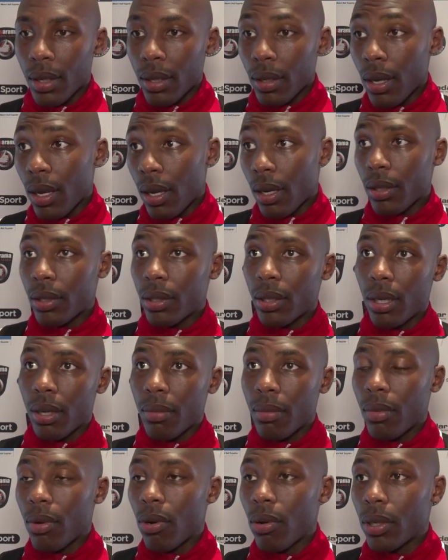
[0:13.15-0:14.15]
Yeah, it's
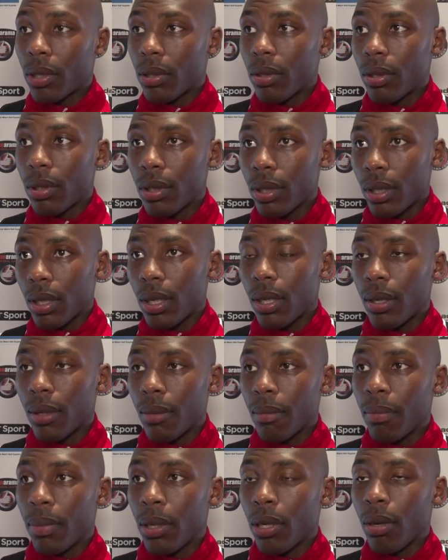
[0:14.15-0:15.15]
always good to
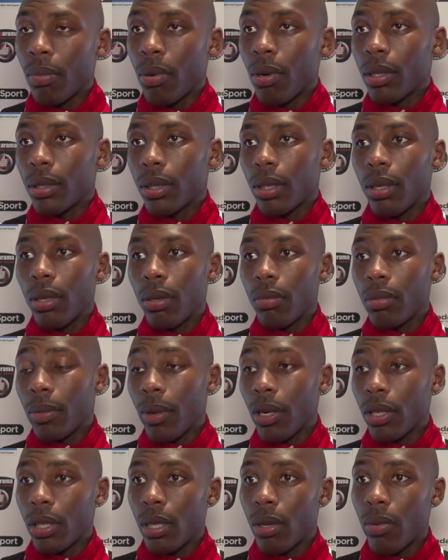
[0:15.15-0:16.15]
pick up points at home,
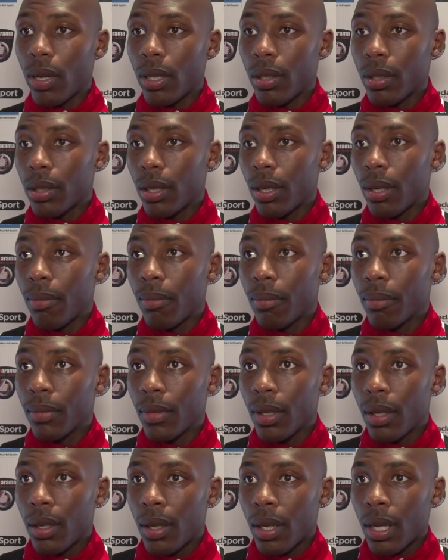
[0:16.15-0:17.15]
especially wins.
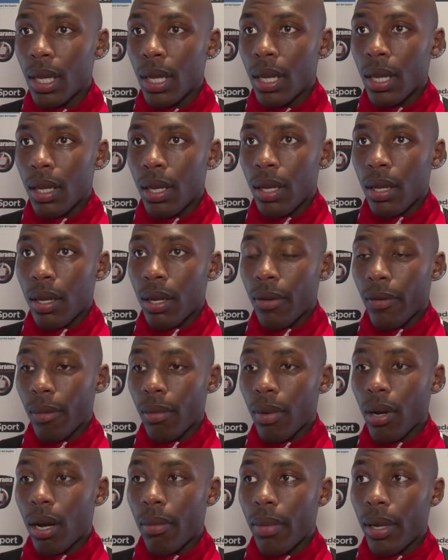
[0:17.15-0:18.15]
I
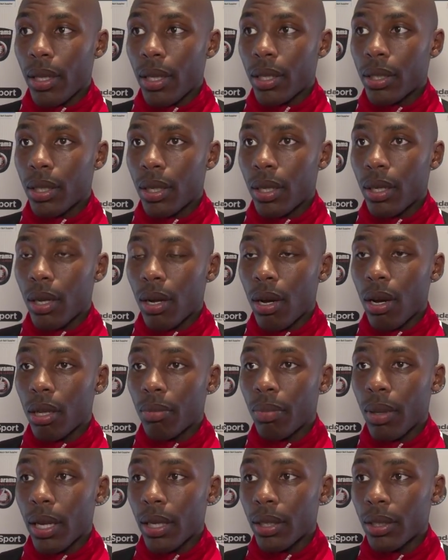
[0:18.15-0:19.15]
think we've got to make this a
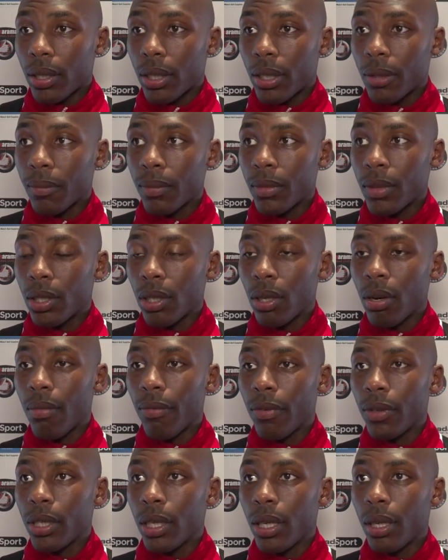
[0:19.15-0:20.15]
hard place to come
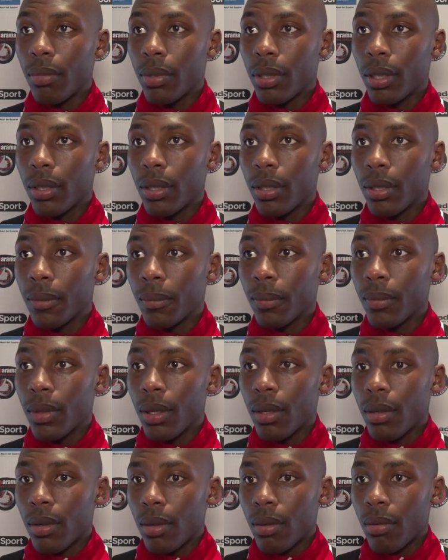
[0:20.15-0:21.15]
for teams, and
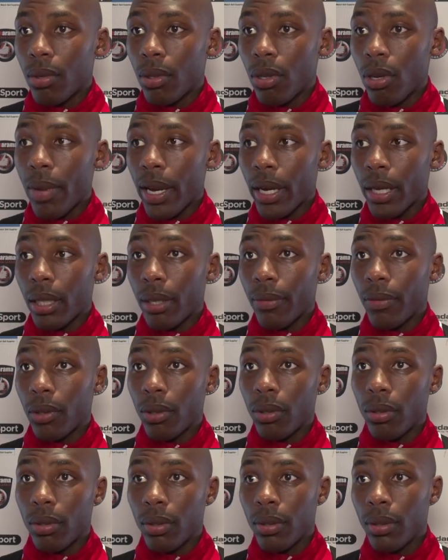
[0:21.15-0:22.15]
we do make it
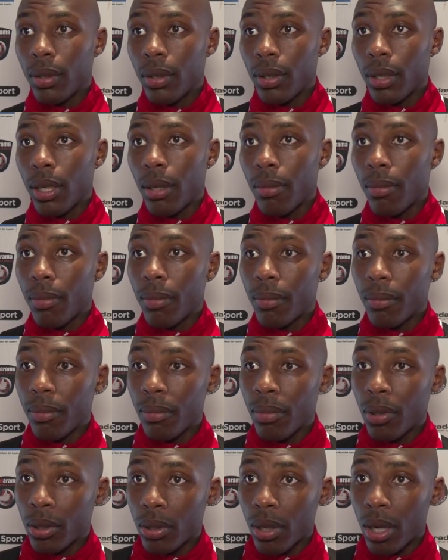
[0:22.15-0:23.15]
difficult.
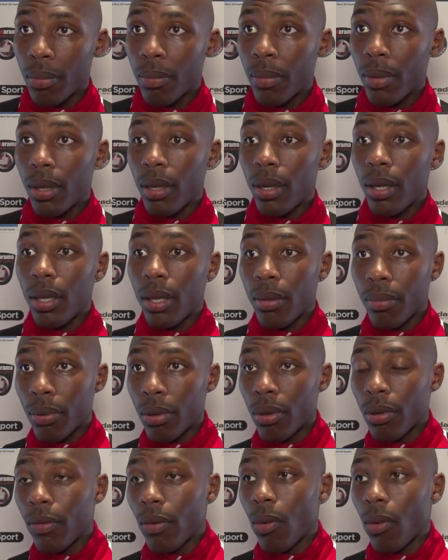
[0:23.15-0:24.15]
We've just got to
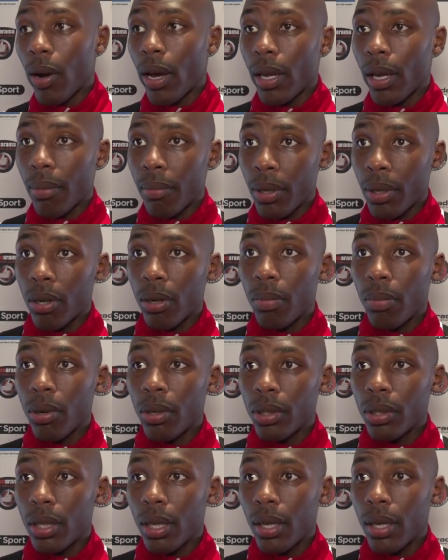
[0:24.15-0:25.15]
improve away and pick up
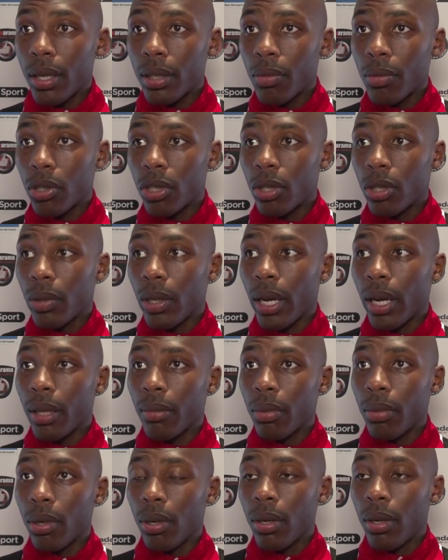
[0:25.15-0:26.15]
points there as much as we
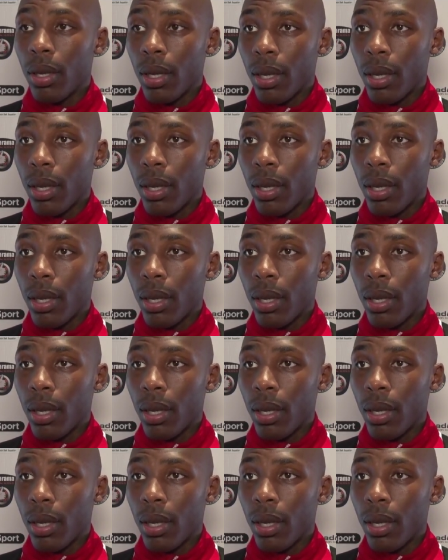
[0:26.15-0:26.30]
can, but